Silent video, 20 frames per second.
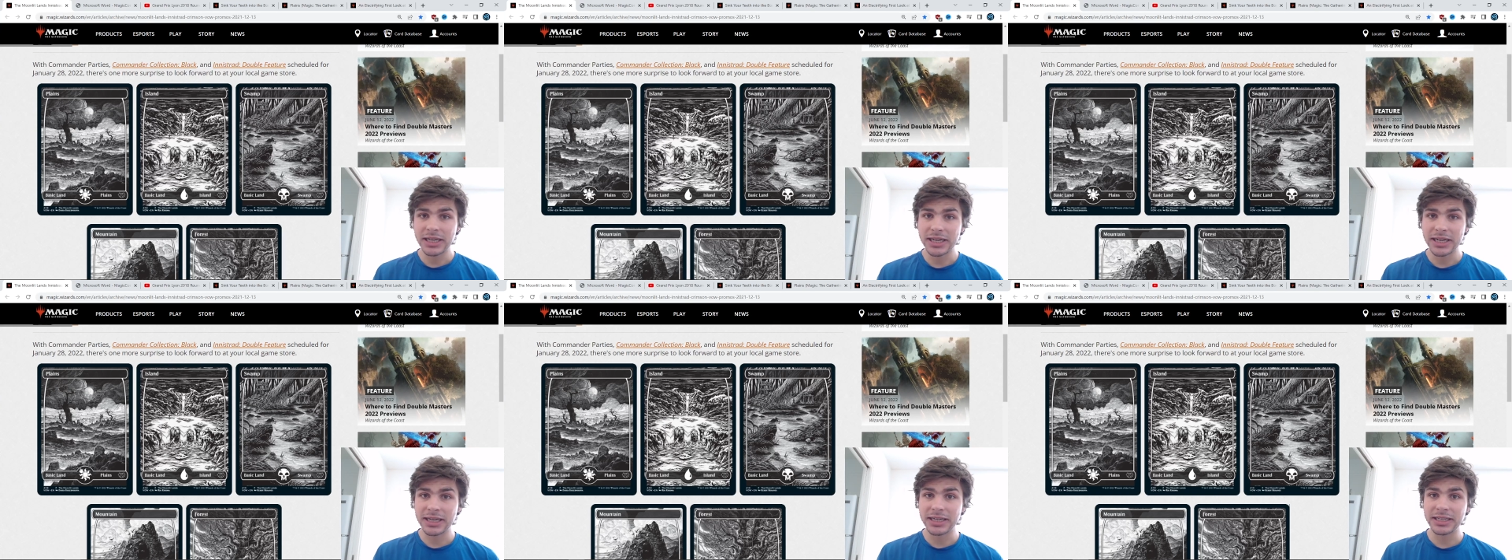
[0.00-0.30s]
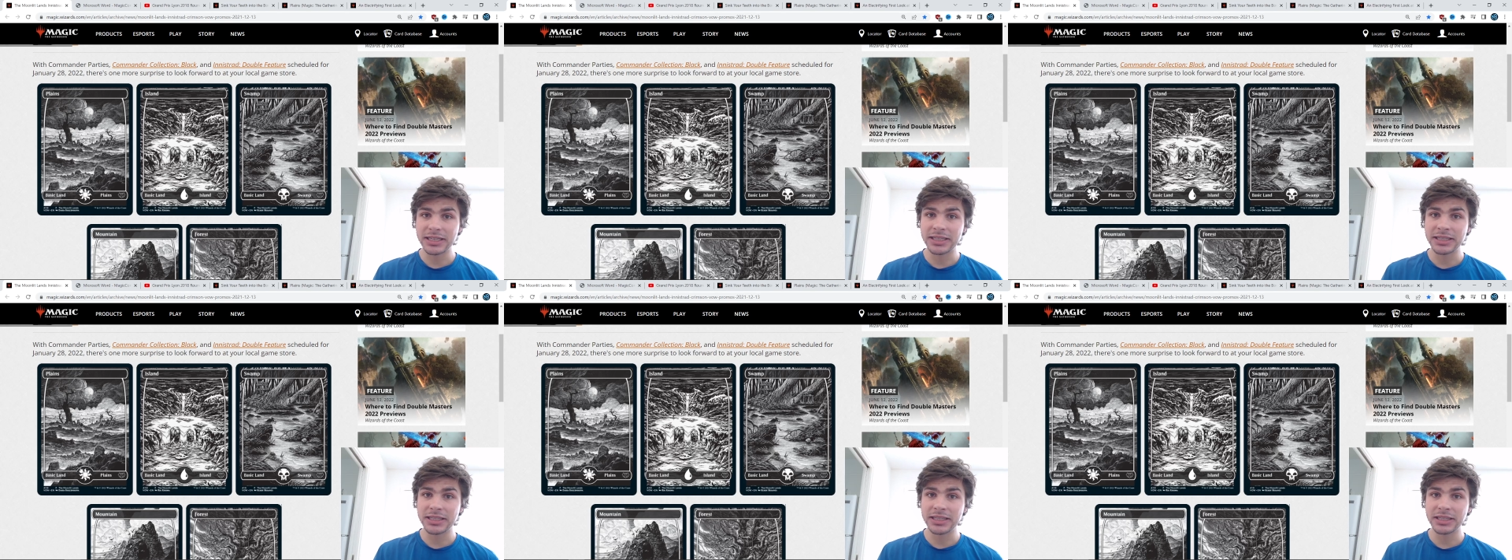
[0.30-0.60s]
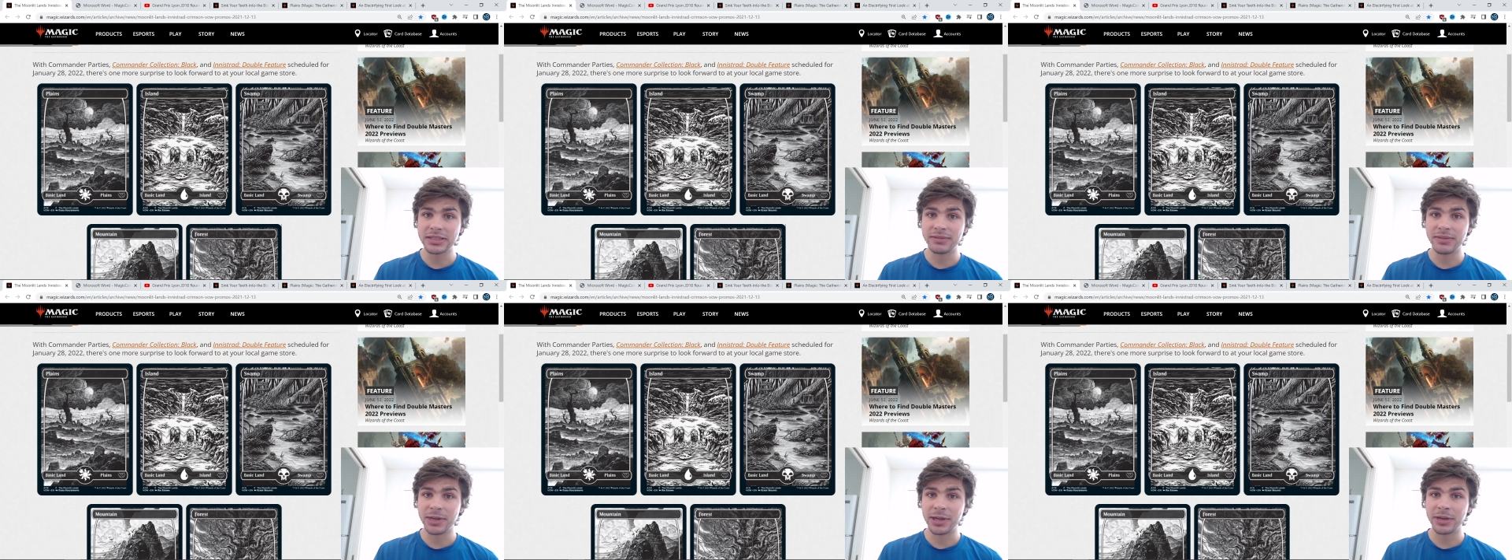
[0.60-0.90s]
and in
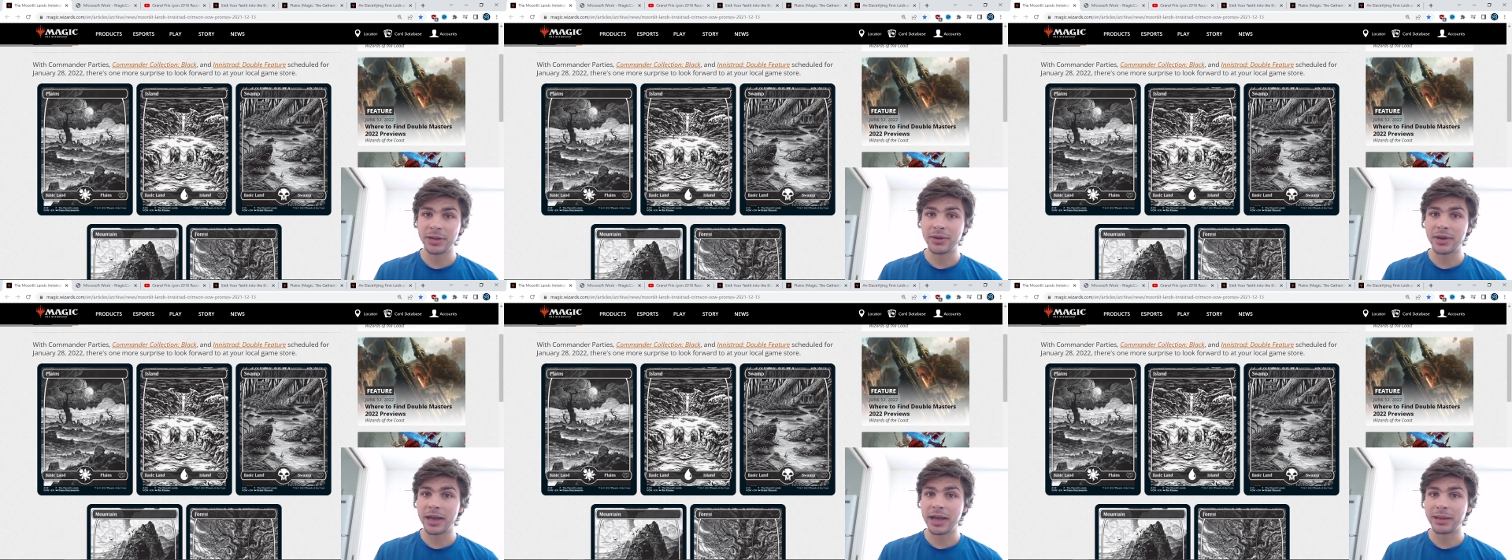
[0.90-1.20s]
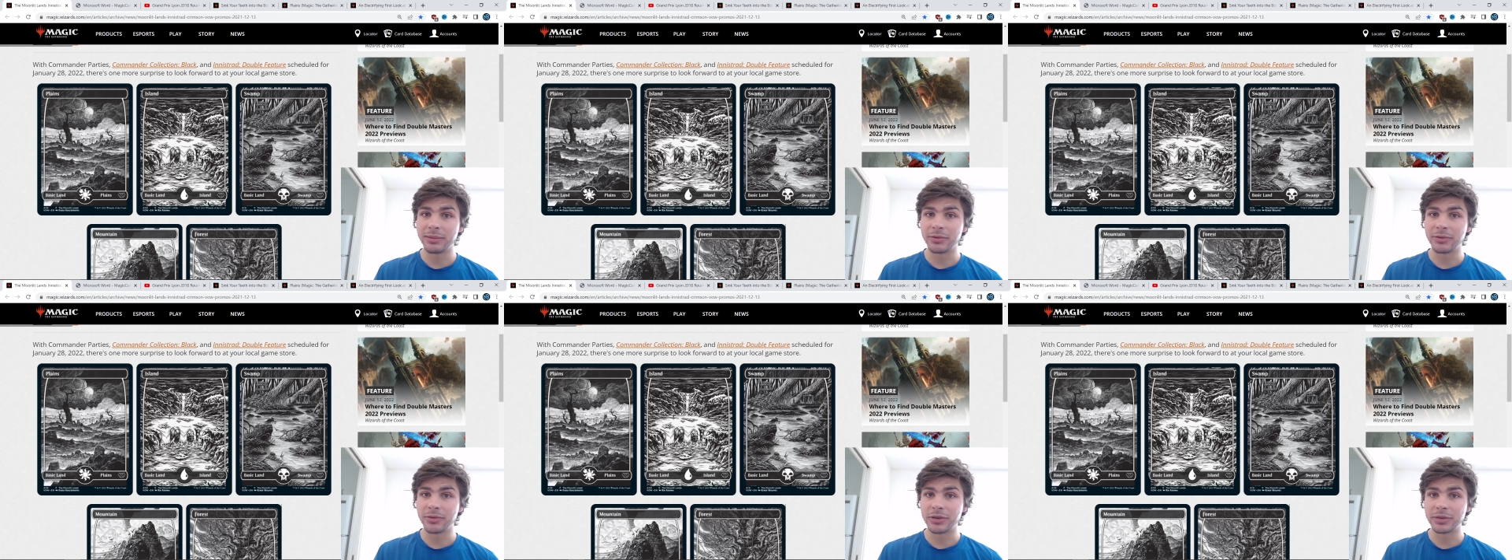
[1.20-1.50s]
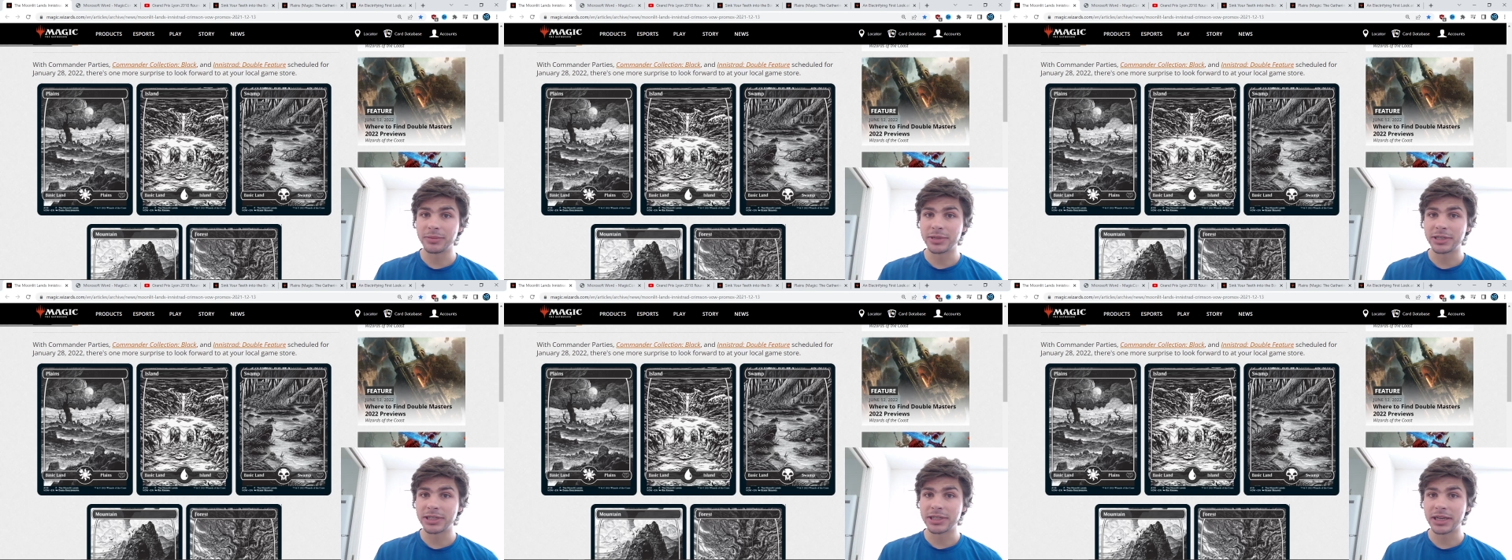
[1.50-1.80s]
this video I'm going
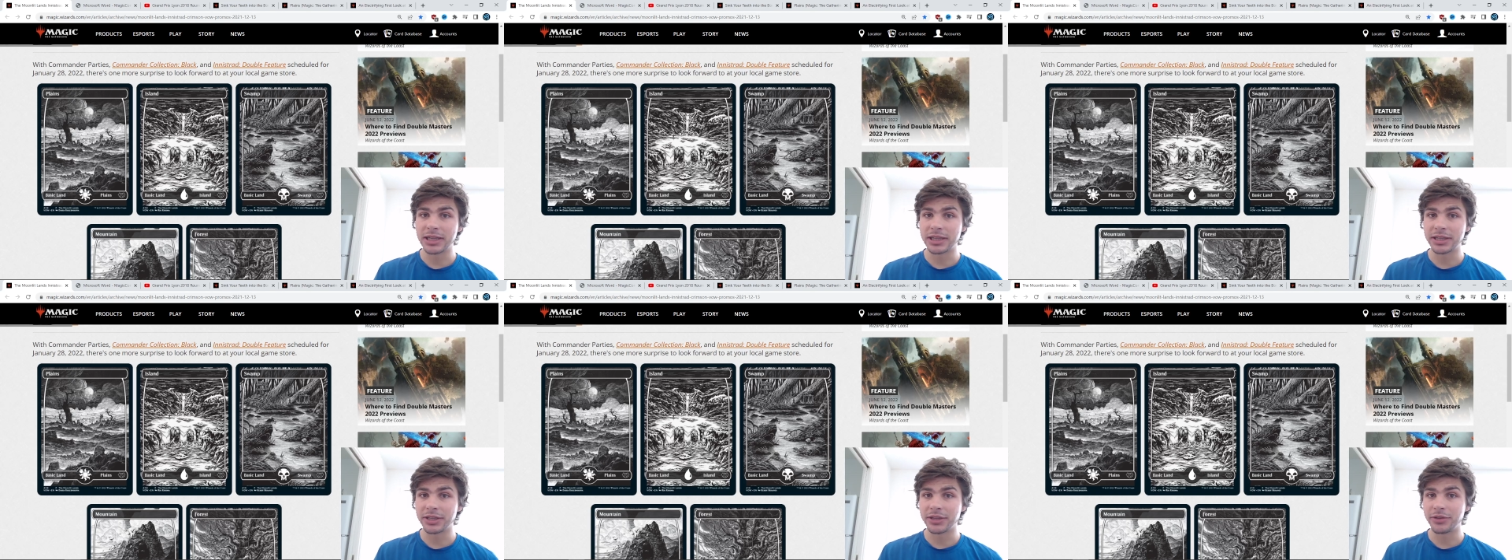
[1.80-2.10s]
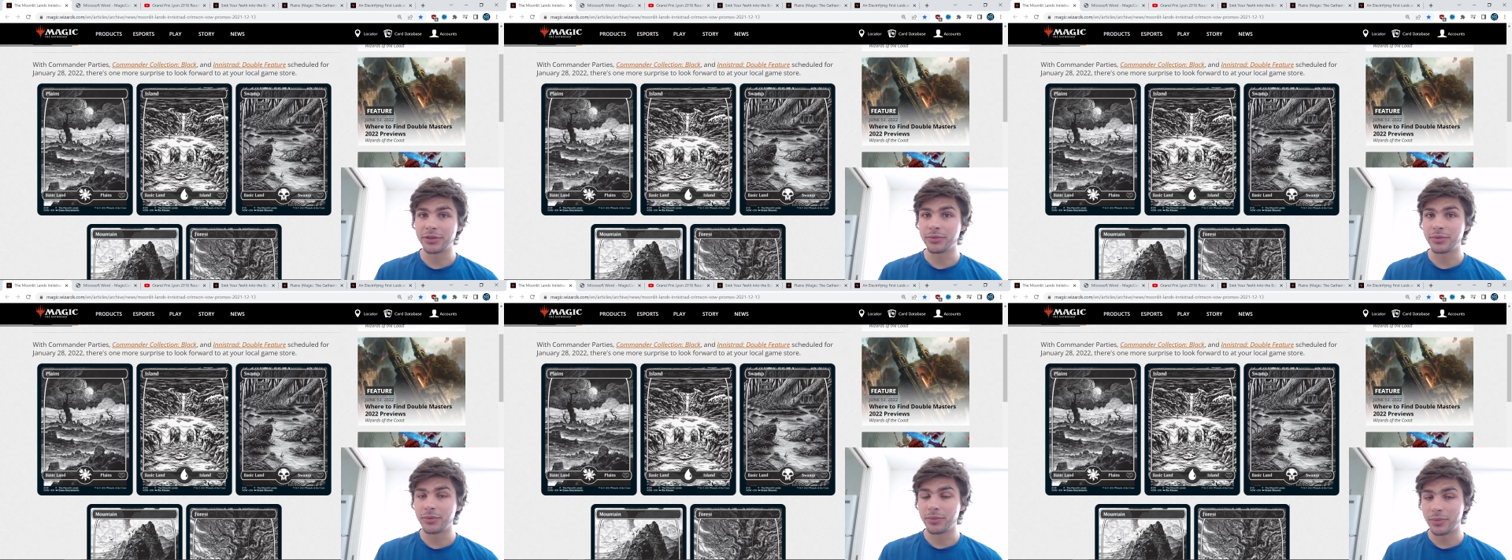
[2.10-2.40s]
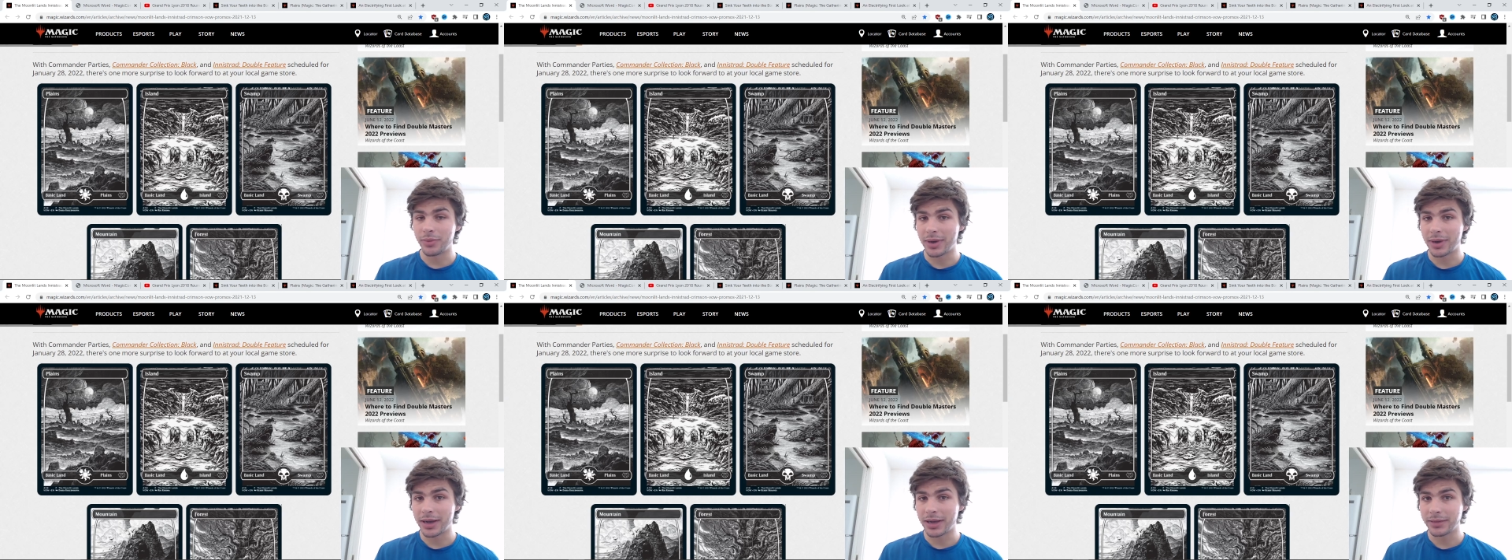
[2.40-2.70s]
to be telling you
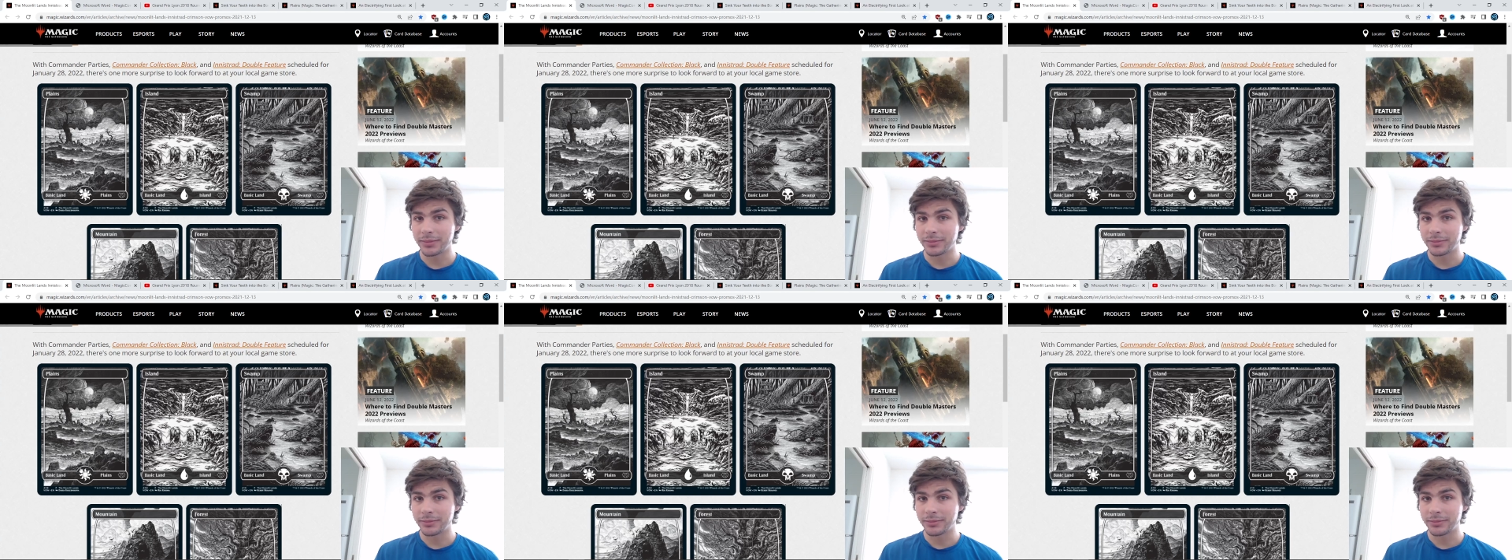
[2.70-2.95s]
why.